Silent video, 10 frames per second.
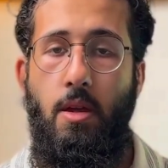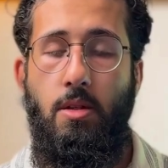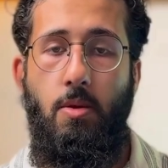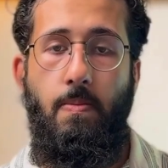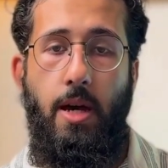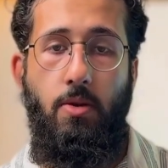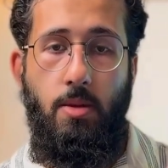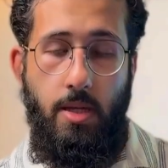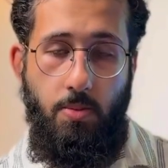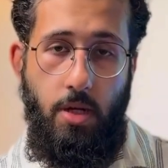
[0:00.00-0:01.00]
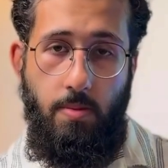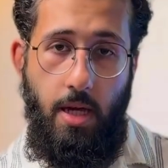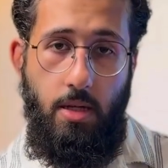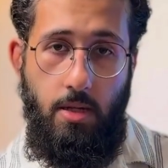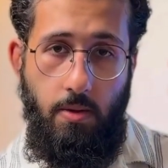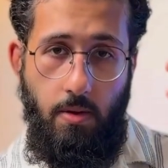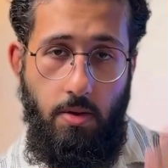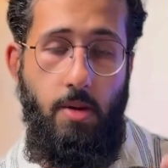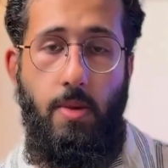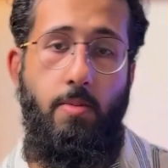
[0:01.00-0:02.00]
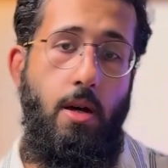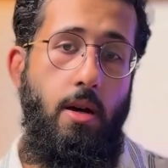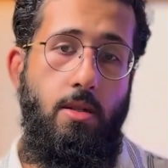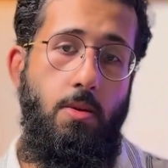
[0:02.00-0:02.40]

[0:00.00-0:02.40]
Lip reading: So I would split the product page into three main parts.